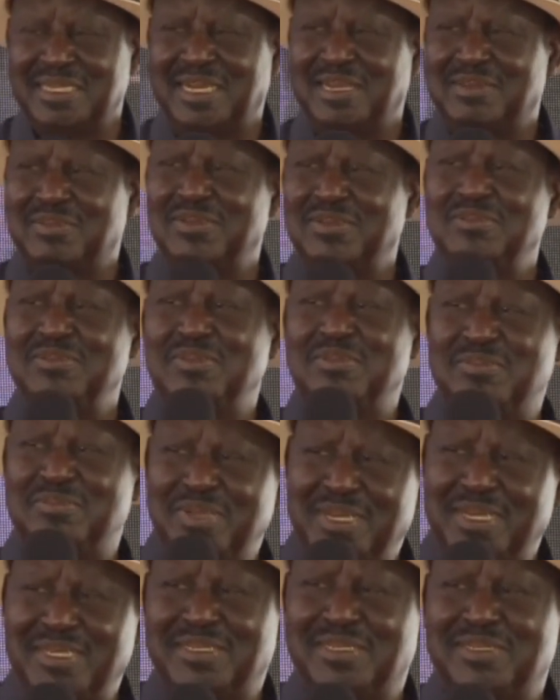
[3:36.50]
And when we
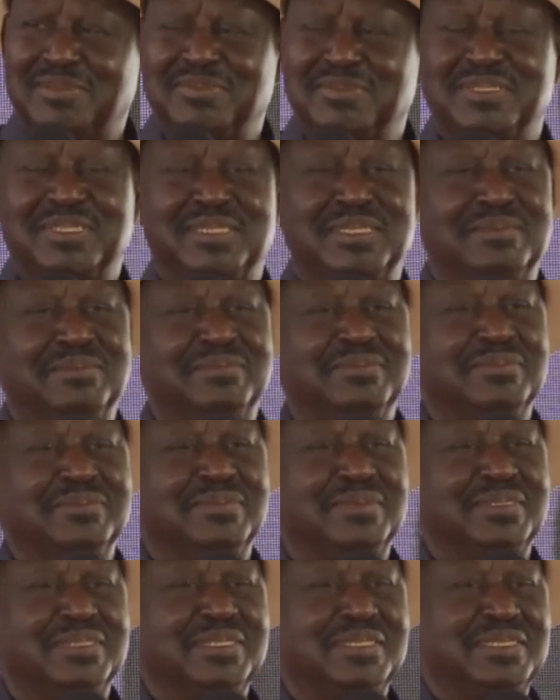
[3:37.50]
met with him,
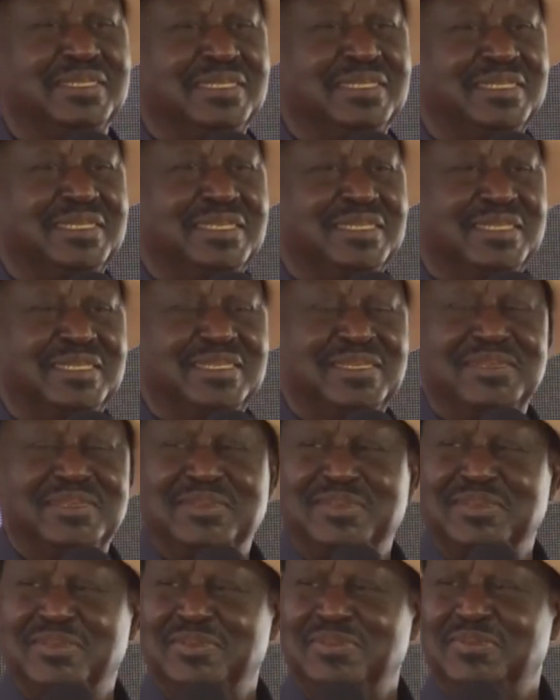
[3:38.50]

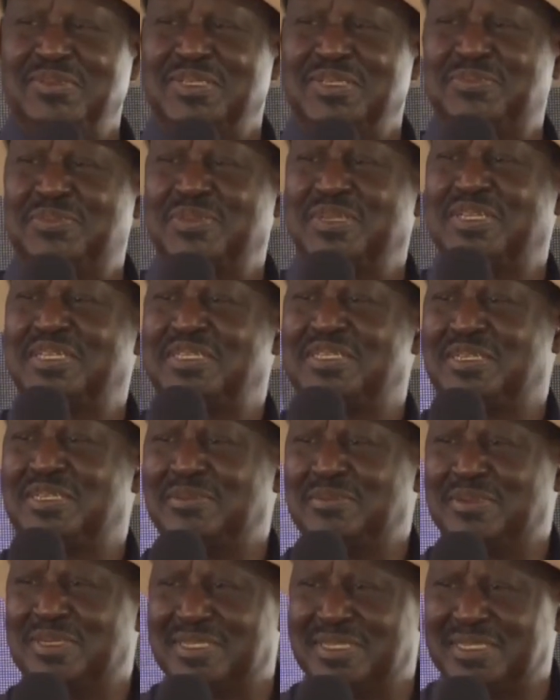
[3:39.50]
we were speaking
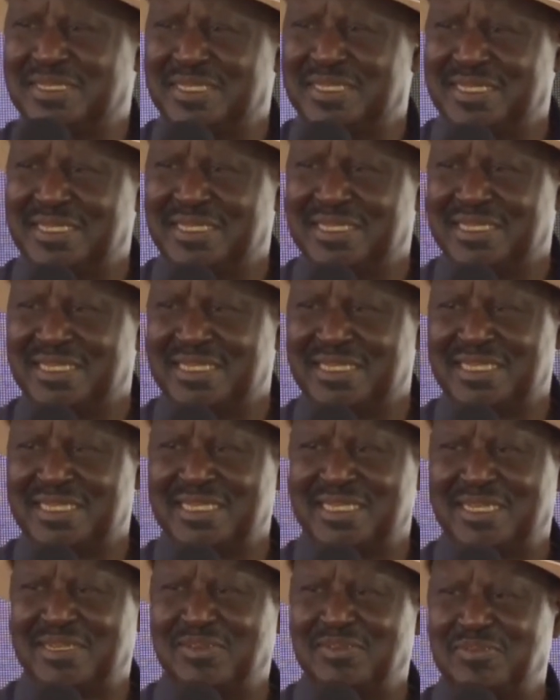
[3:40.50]
German.
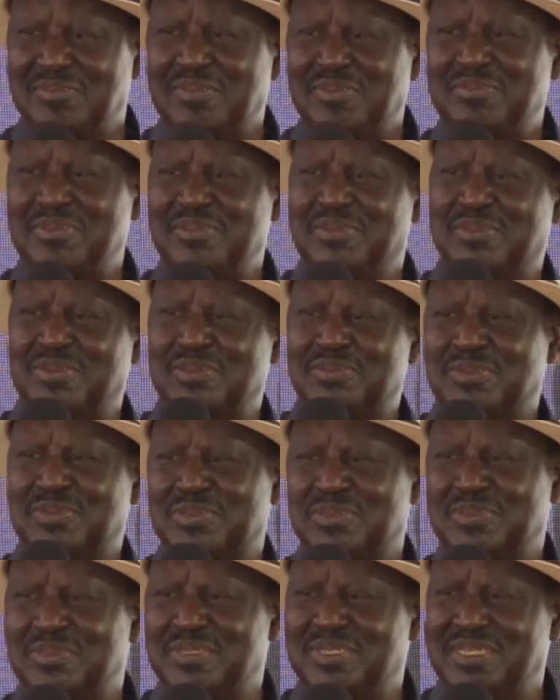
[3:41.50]
Mumbi, of course,
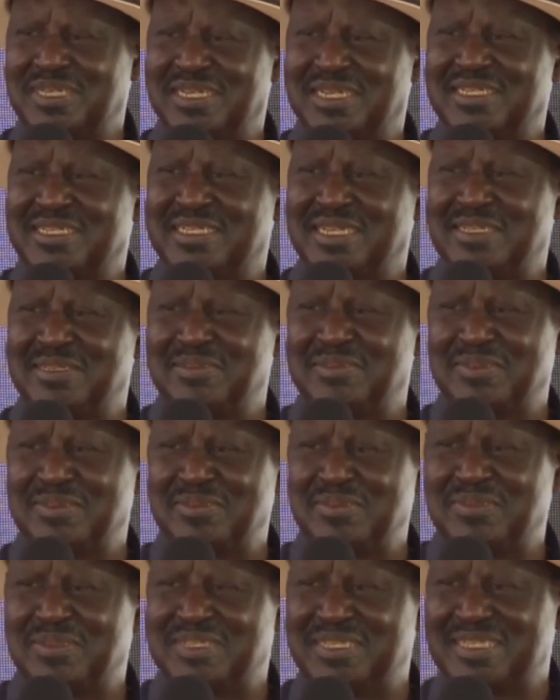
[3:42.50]
was not understanding
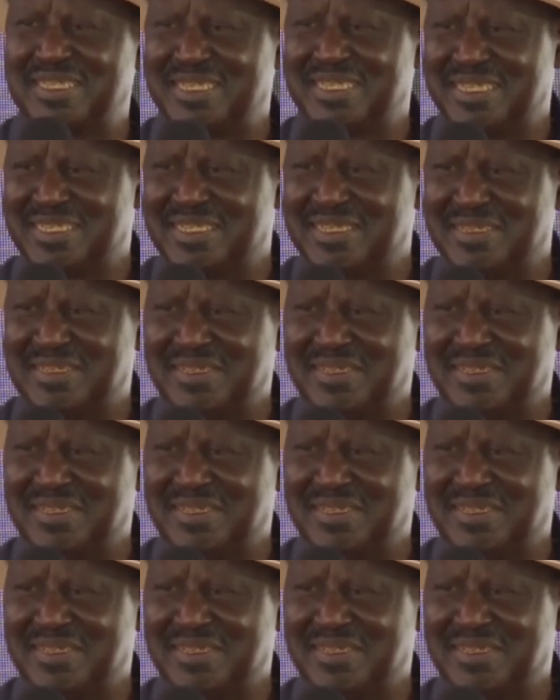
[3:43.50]
what we were saying.